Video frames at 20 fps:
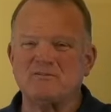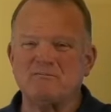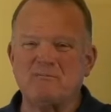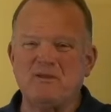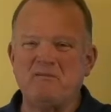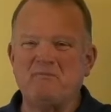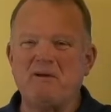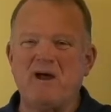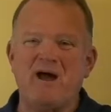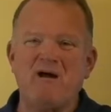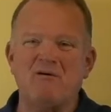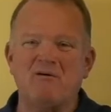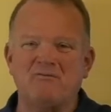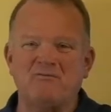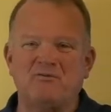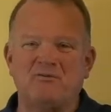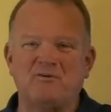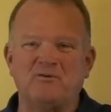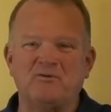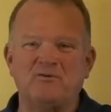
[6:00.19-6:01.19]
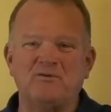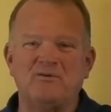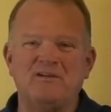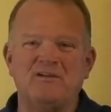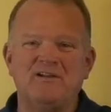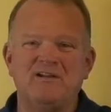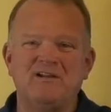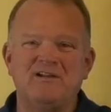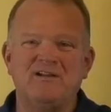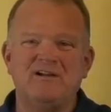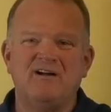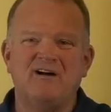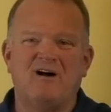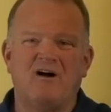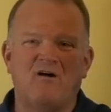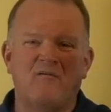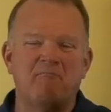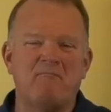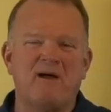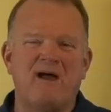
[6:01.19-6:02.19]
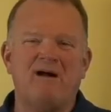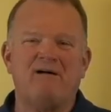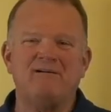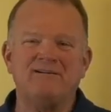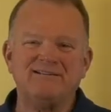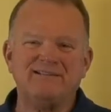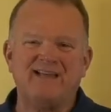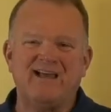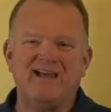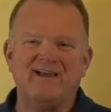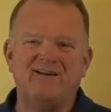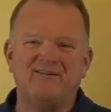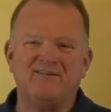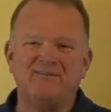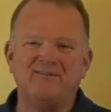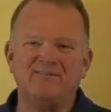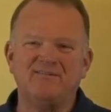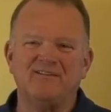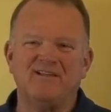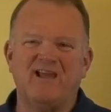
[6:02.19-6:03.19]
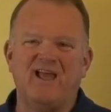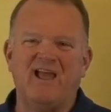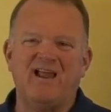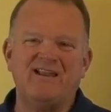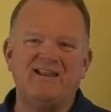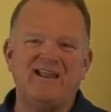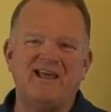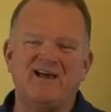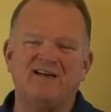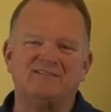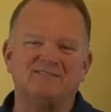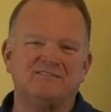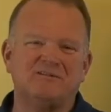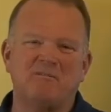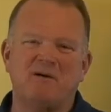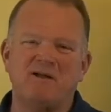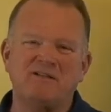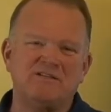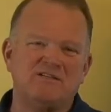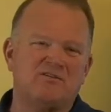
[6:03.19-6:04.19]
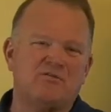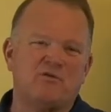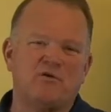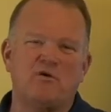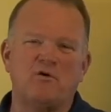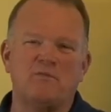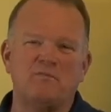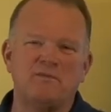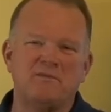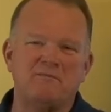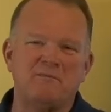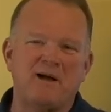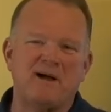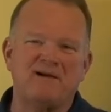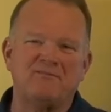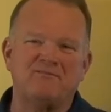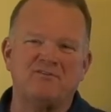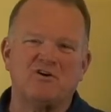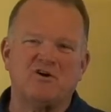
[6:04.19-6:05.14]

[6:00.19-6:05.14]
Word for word: to be powerful are bowing down, and now somebody just threw them in the back of a